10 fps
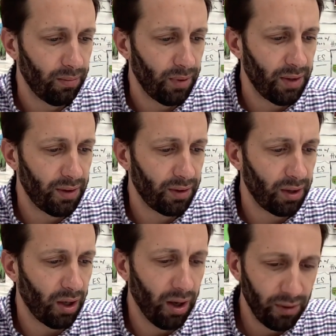then
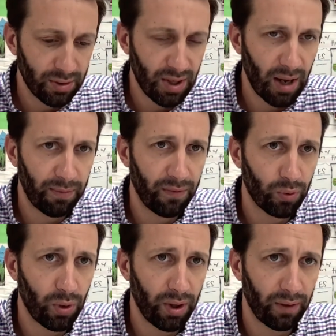the other type of
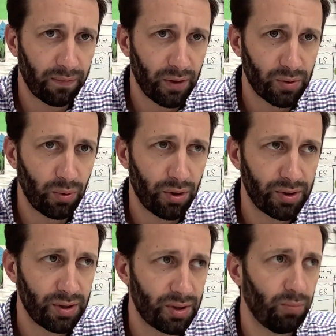aquatic freshwater
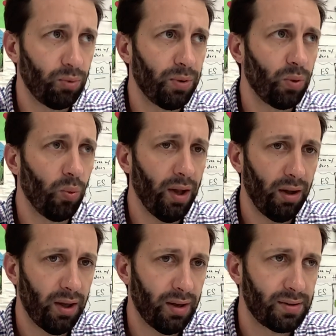system would be
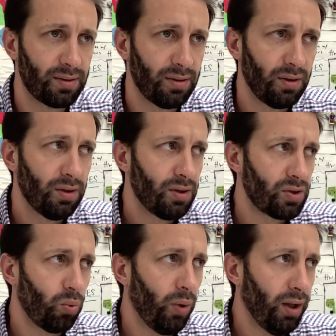wetlands.
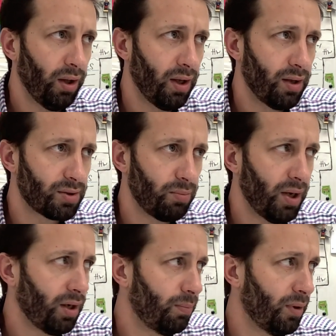So wetlands are
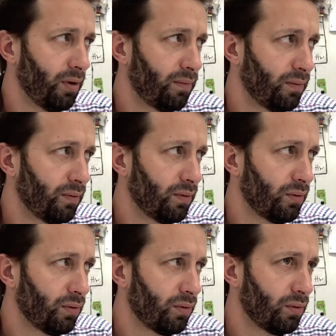made up of
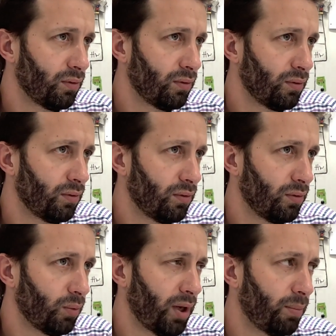
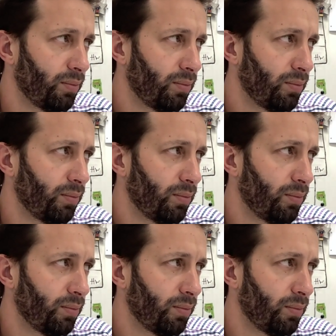what happened?